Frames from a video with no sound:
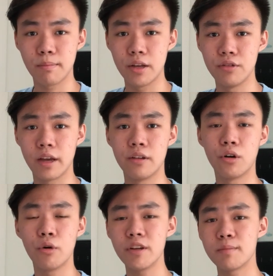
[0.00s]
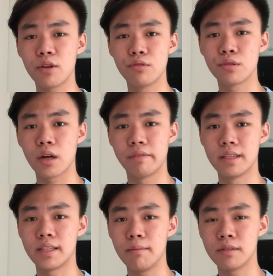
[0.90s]
but you can always make use of the
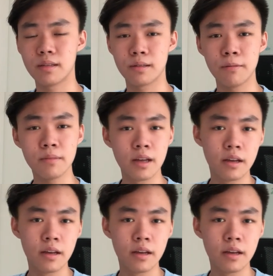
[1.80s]
same system